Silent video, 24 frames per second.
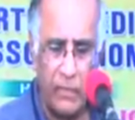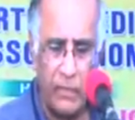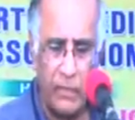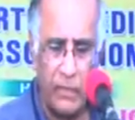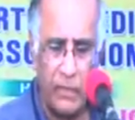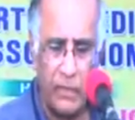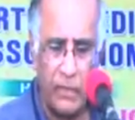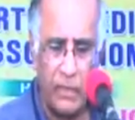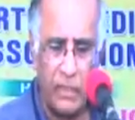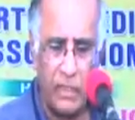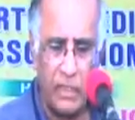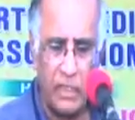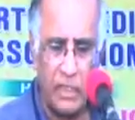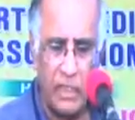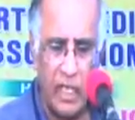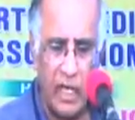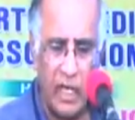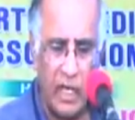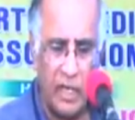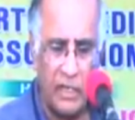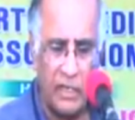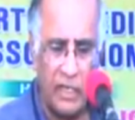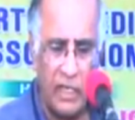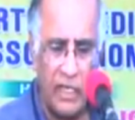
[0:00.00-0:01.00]
This is a
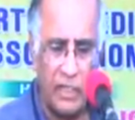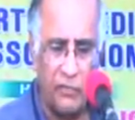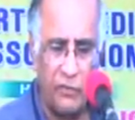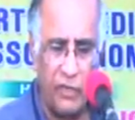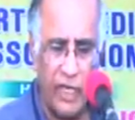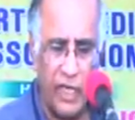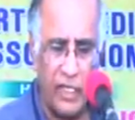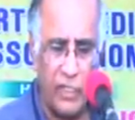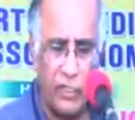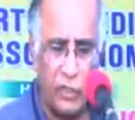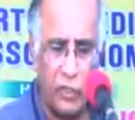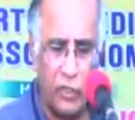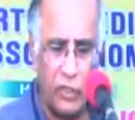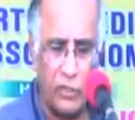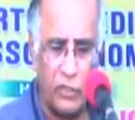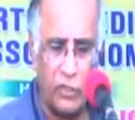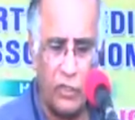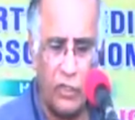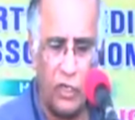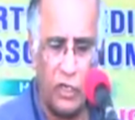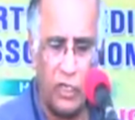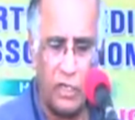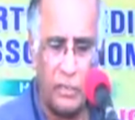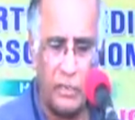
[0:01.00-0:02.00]
transfracture
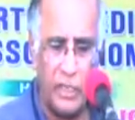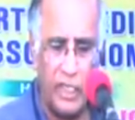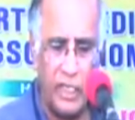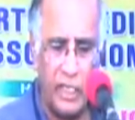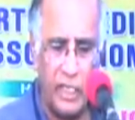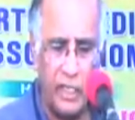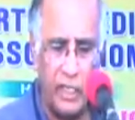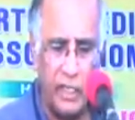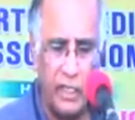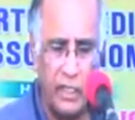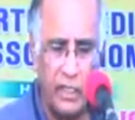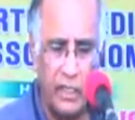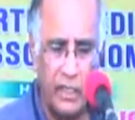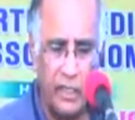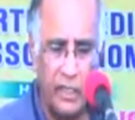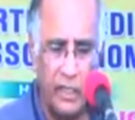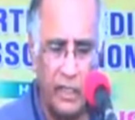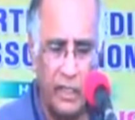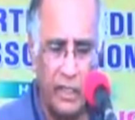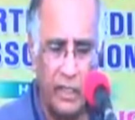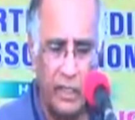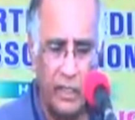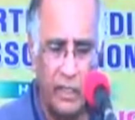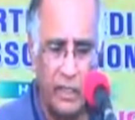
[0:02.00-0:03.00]
osteotomy.
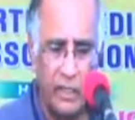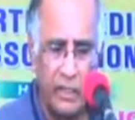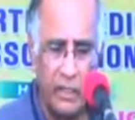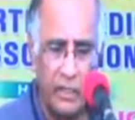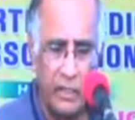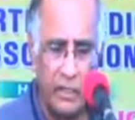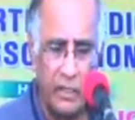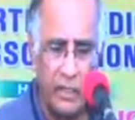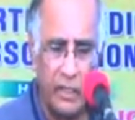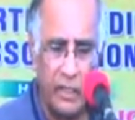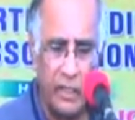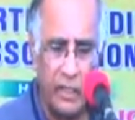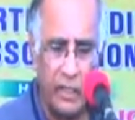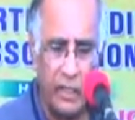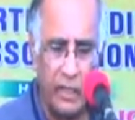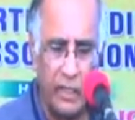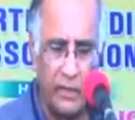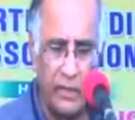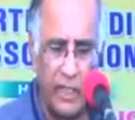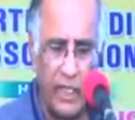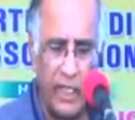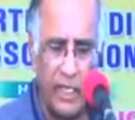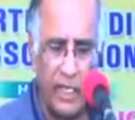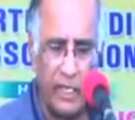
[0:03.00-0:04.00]
And
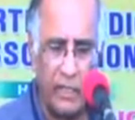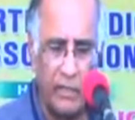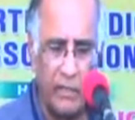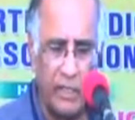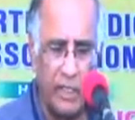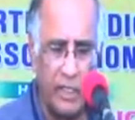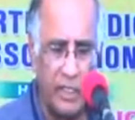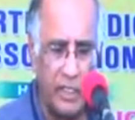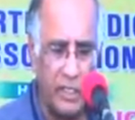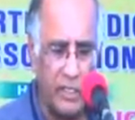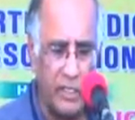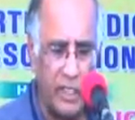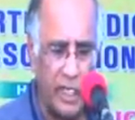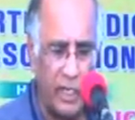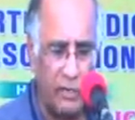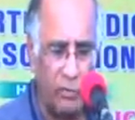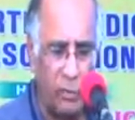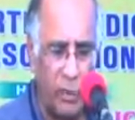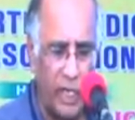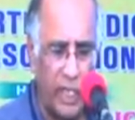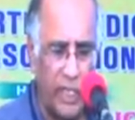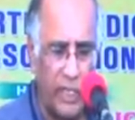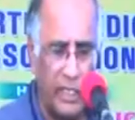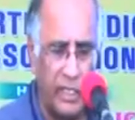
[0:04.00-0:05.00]
there it is at
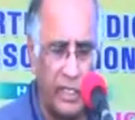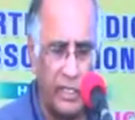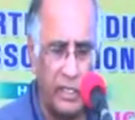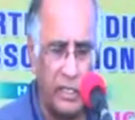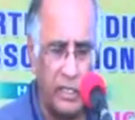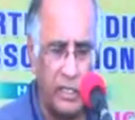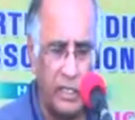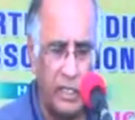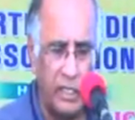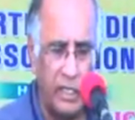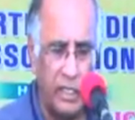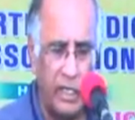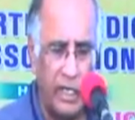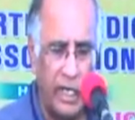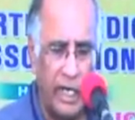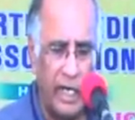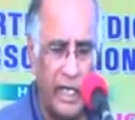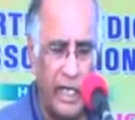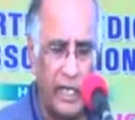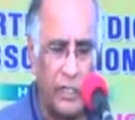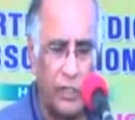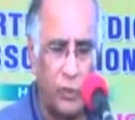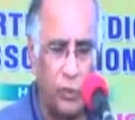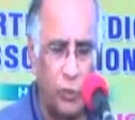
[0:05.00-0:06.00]
1 year and
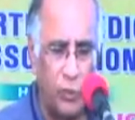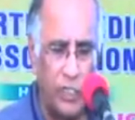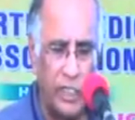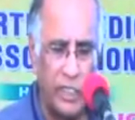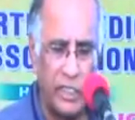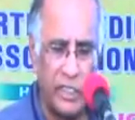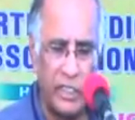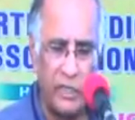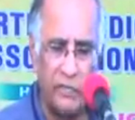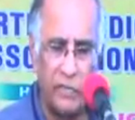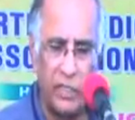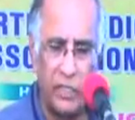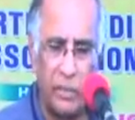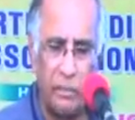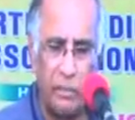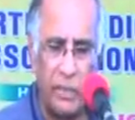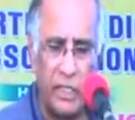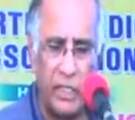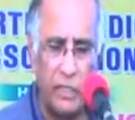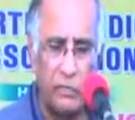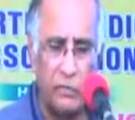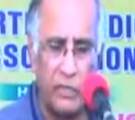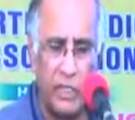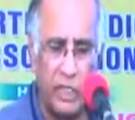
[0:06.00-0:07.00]
at 2 years after the
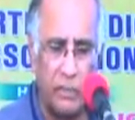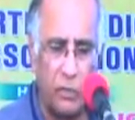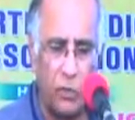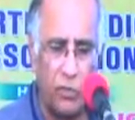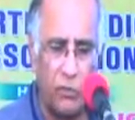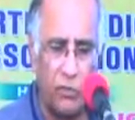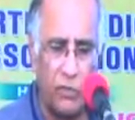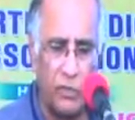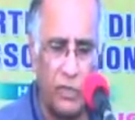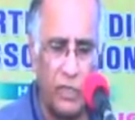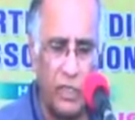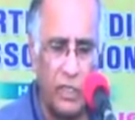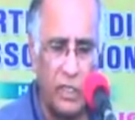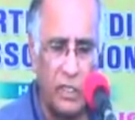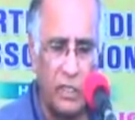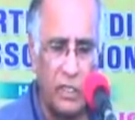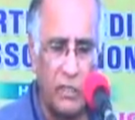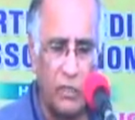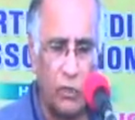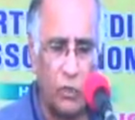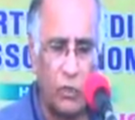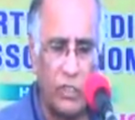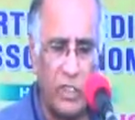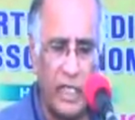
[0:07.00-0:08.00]
pins were removed.
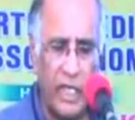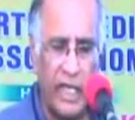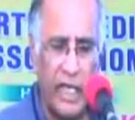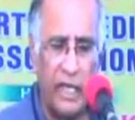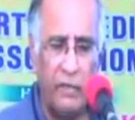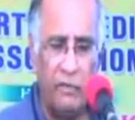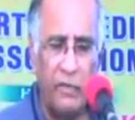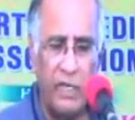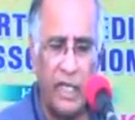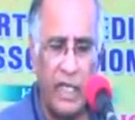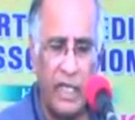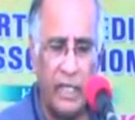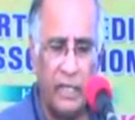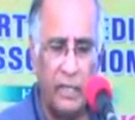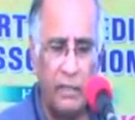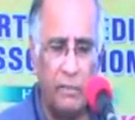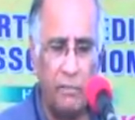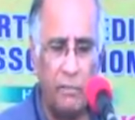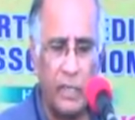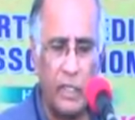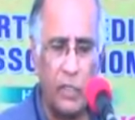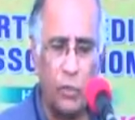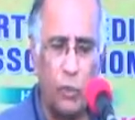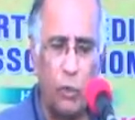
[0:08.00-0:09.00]
Looks like AVN,
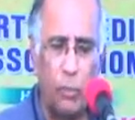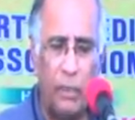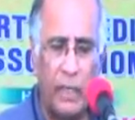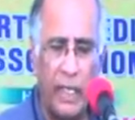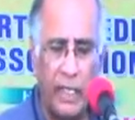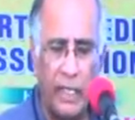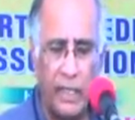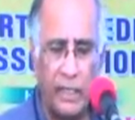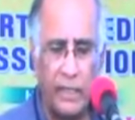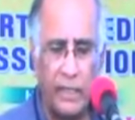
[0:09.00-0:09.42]
but no pain.